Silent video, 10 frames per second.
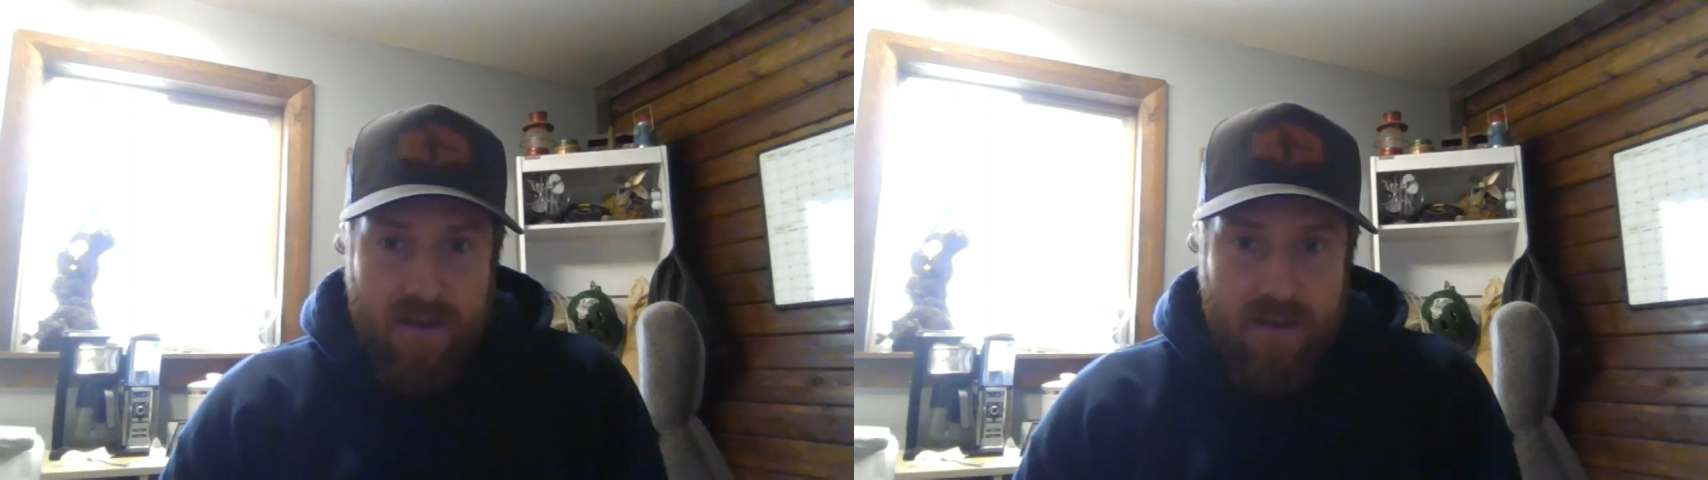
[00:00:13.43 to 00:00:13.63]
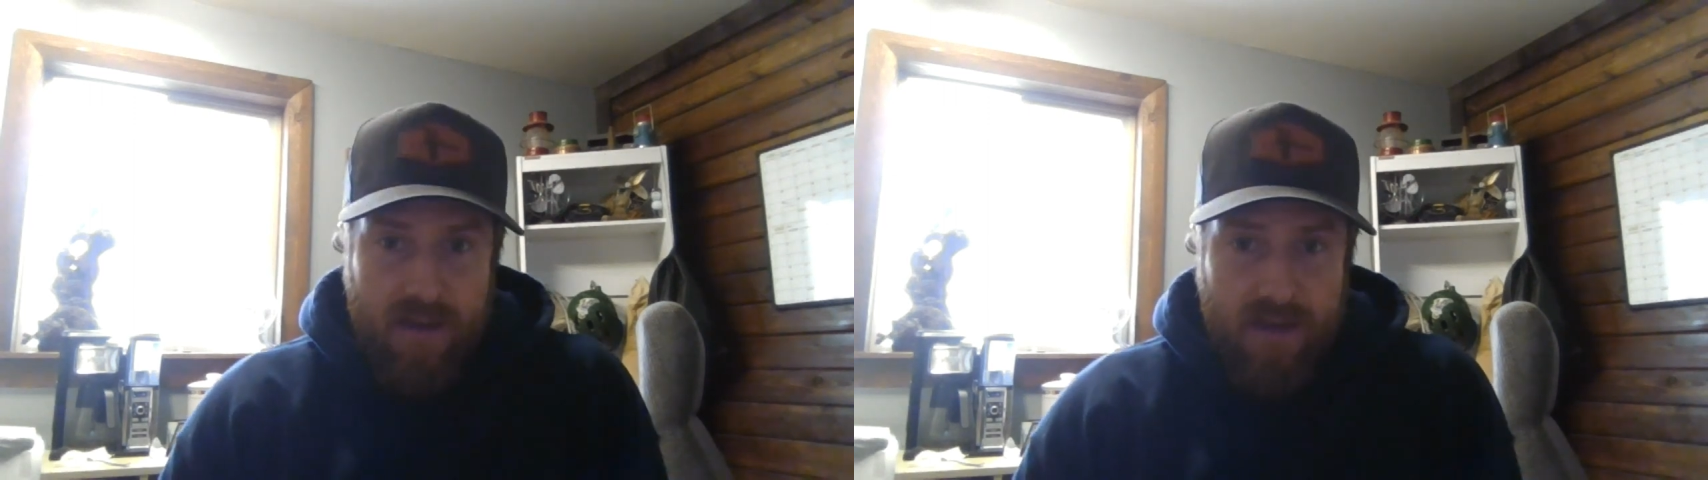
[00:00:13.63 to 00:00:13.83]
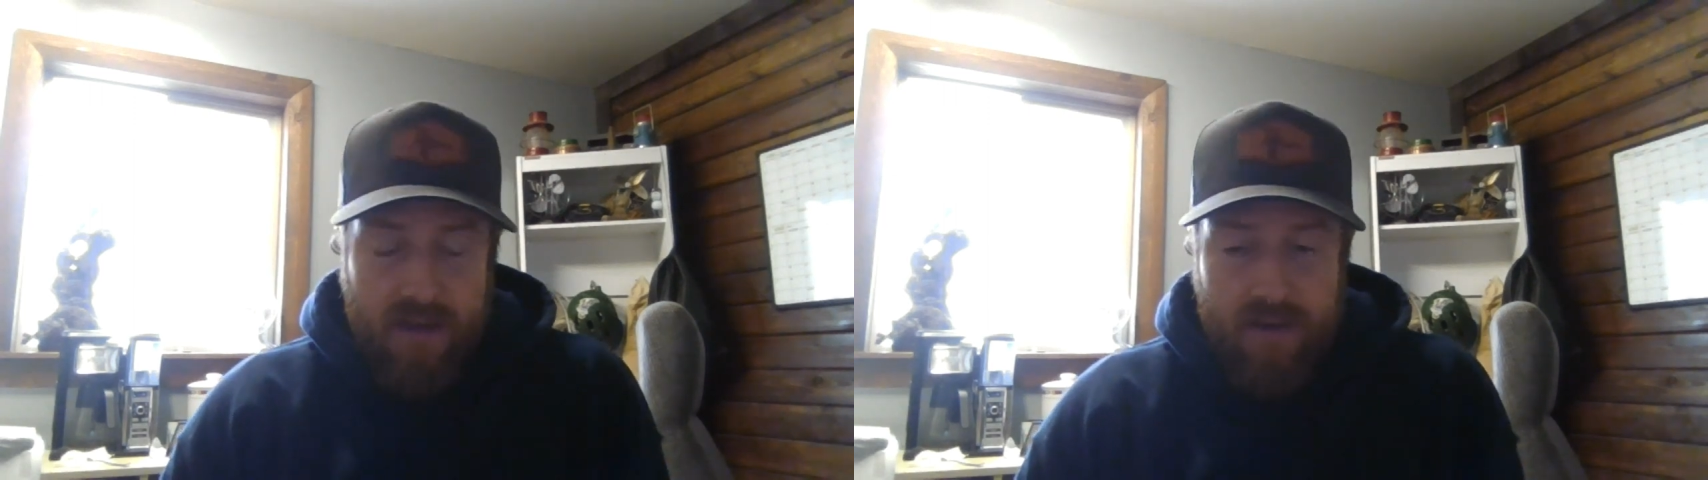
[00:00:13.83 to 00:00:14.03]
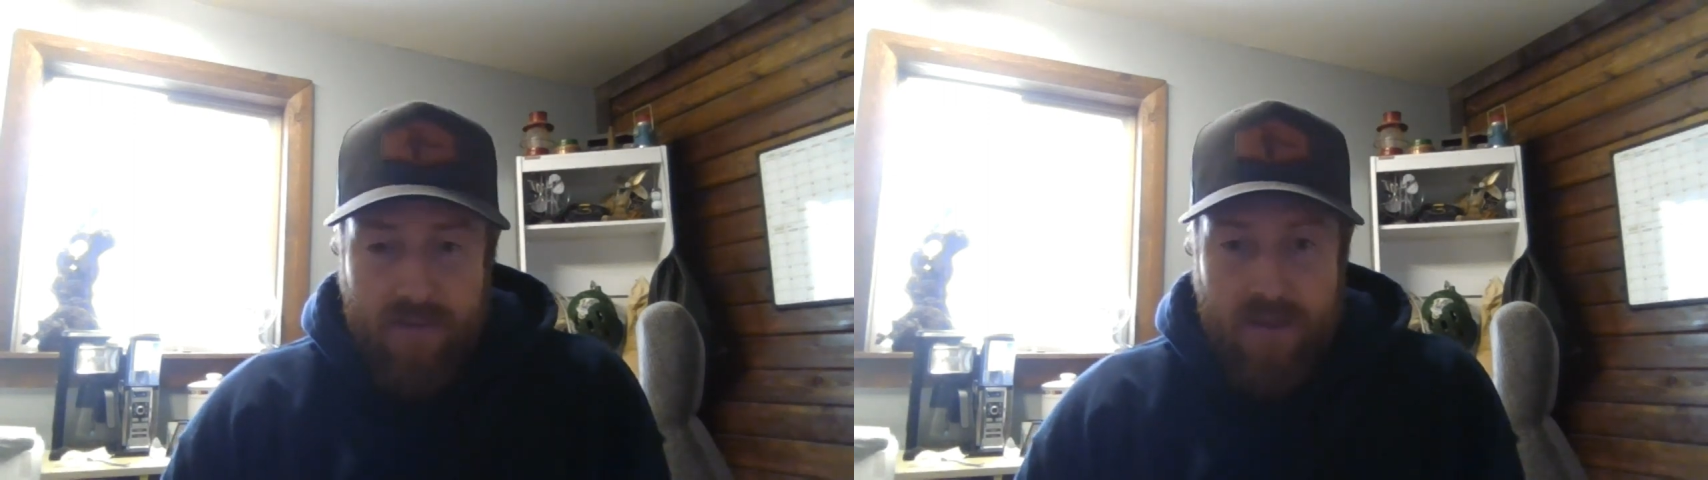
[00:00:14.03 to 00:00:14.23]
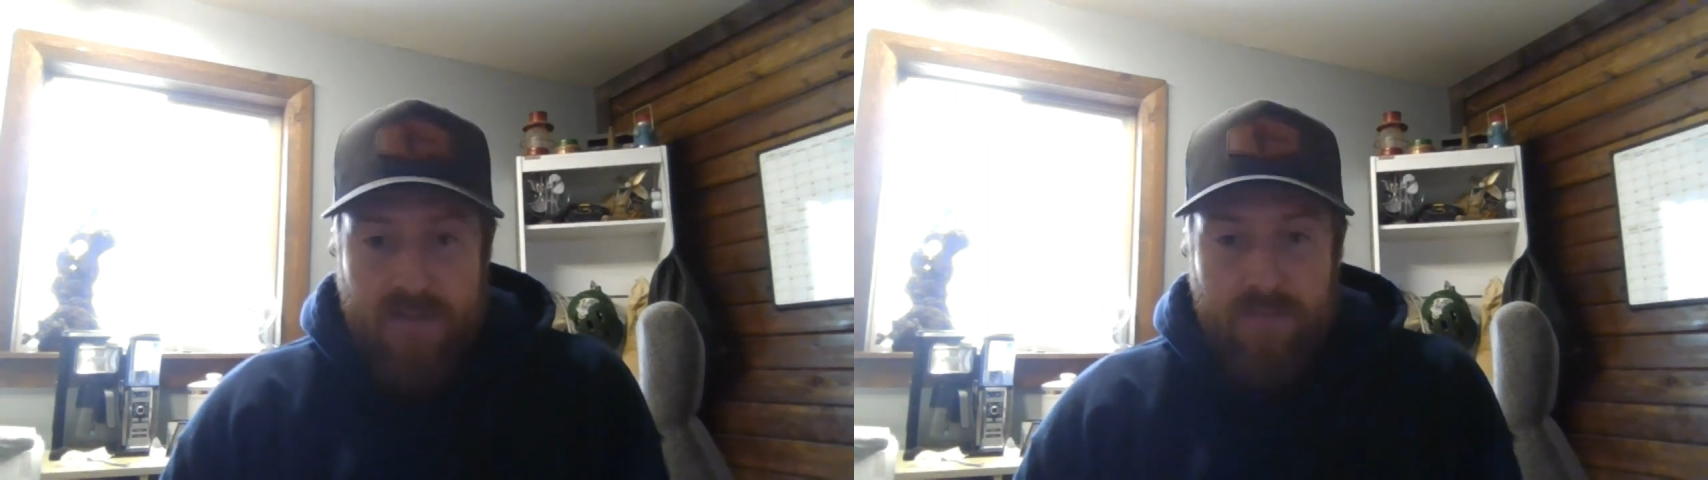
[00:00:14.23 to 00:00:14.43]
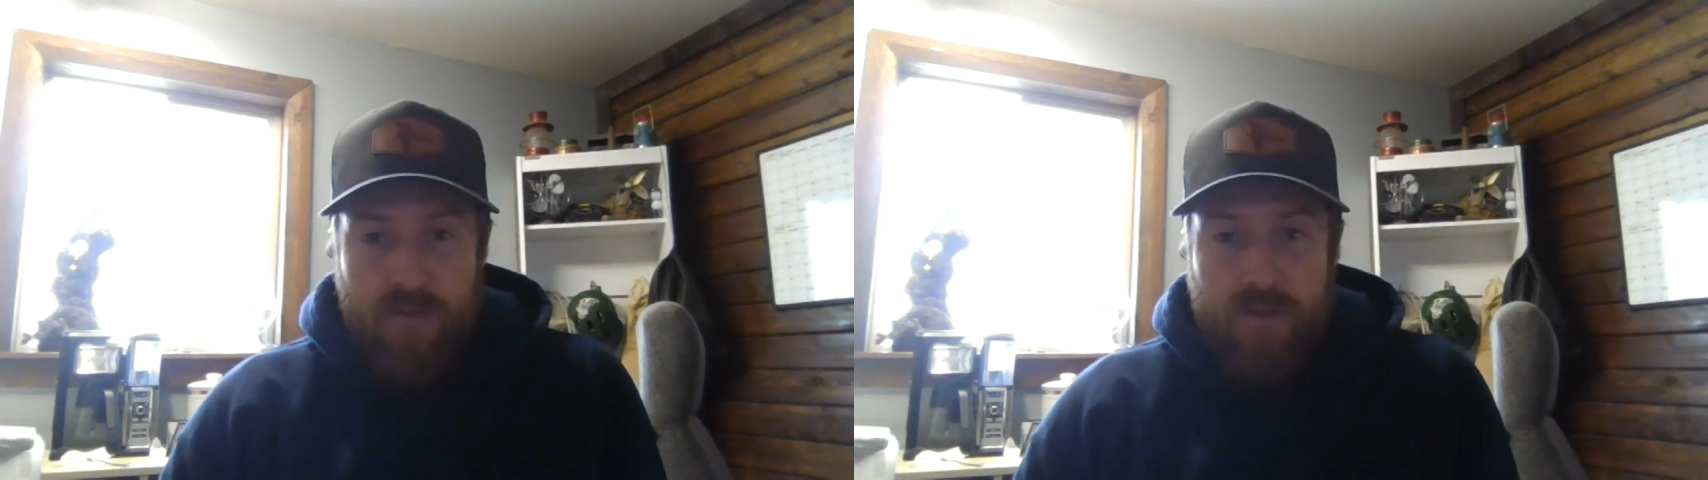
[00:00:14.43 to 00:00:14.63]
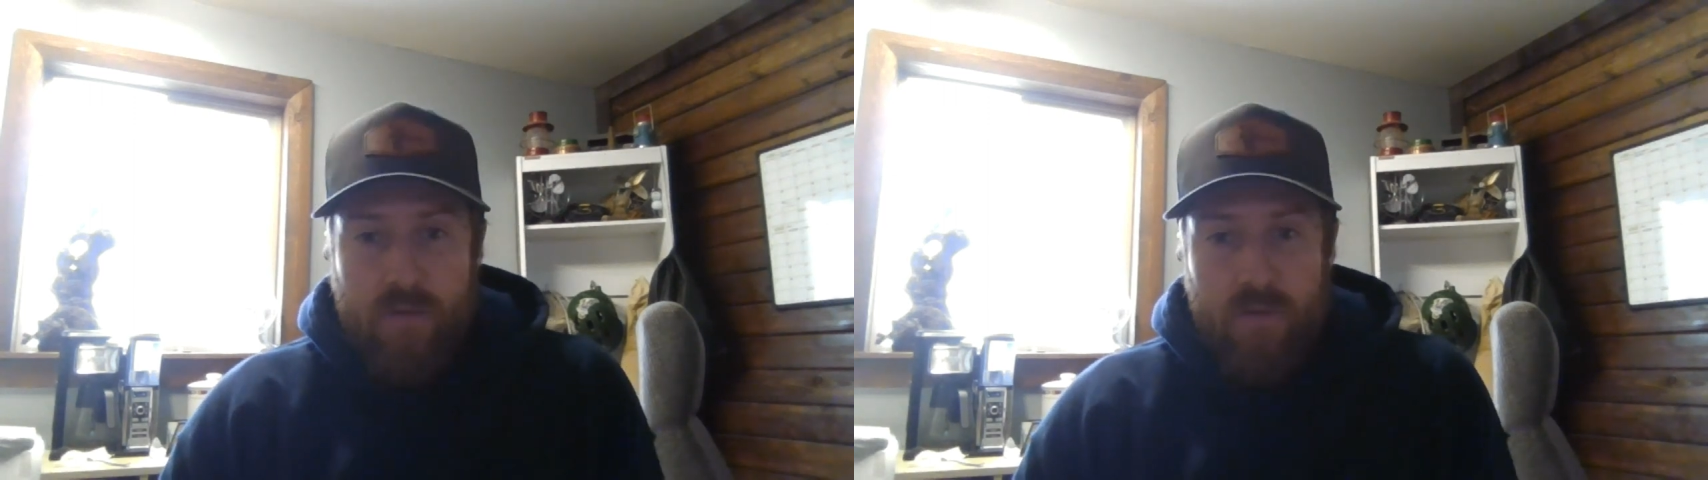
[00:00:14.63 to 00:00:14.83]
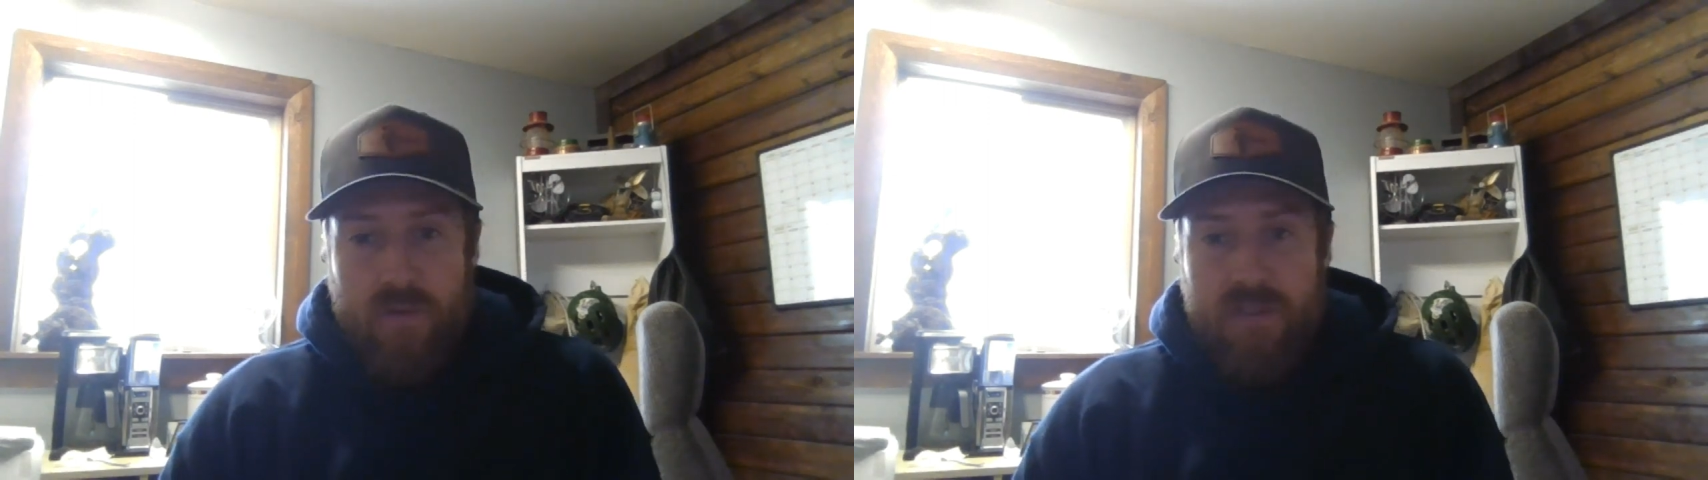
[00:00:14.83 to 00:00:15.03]
And we got some really
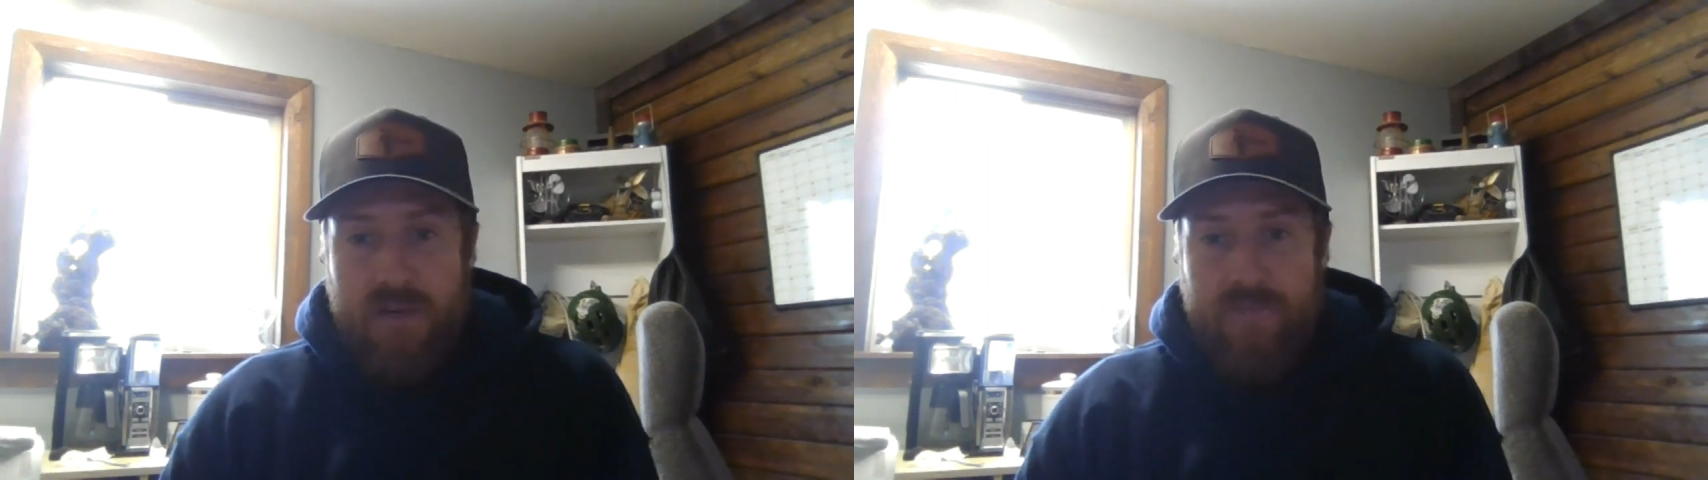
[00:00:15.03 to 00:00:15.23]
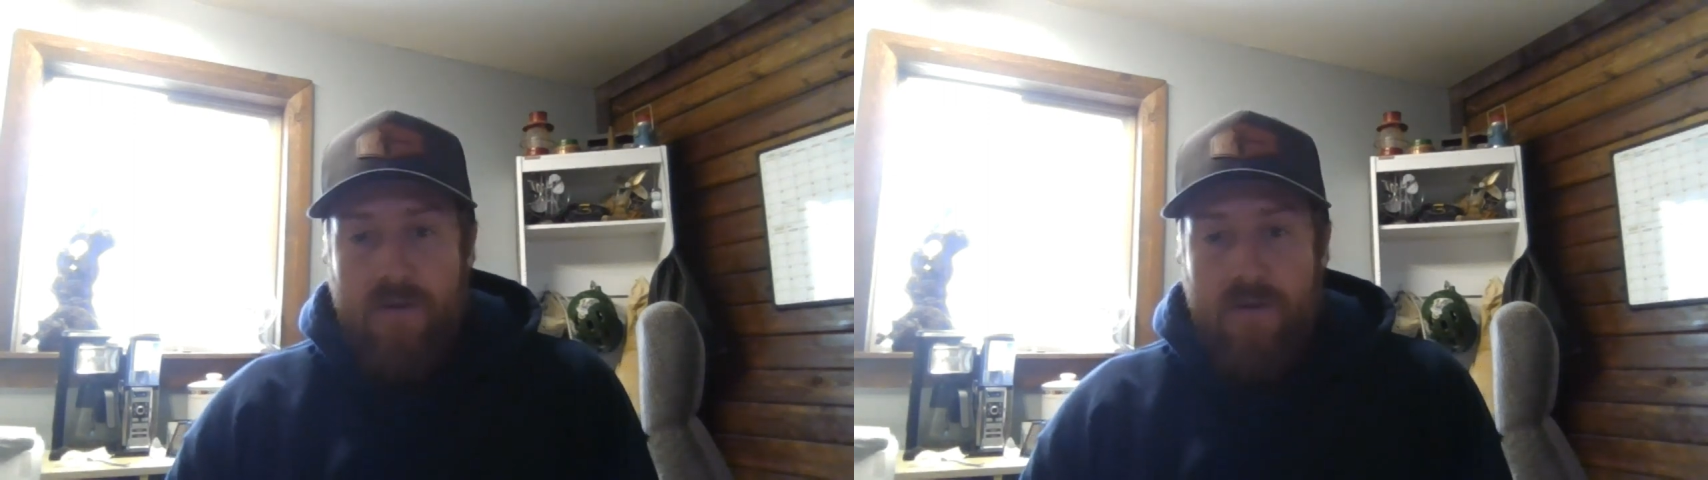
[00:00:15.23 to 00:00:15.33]
cool stuff